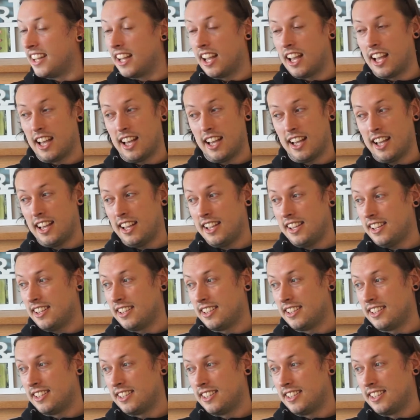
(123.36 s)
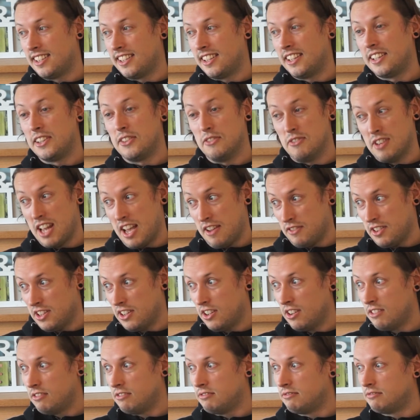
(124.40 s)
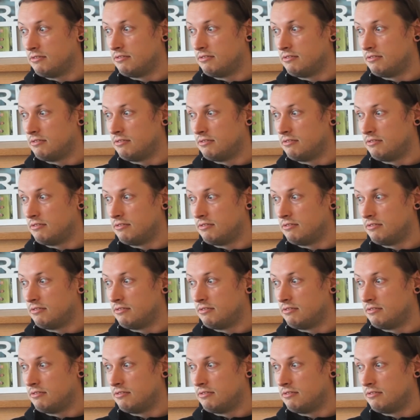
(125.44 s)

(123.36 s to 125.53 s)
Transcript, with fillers: Hey, you never know.